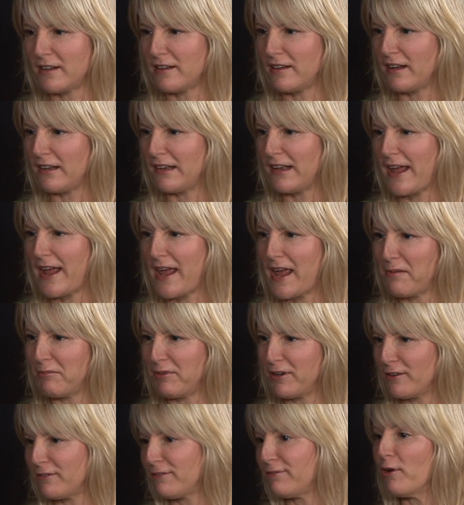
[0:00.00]
a lamb
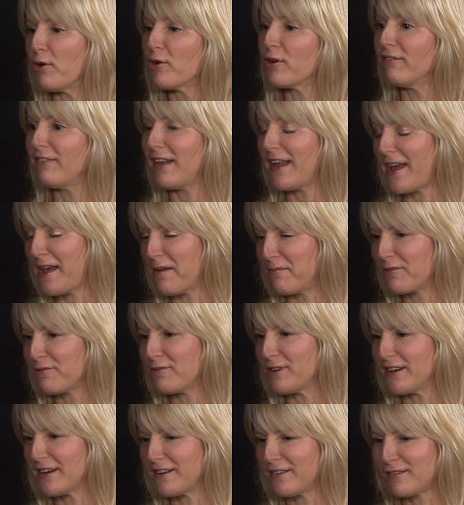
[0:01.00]
in a flock of lambs,
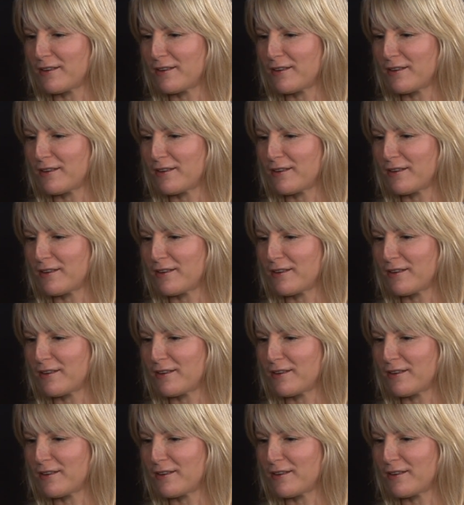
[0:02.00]
really.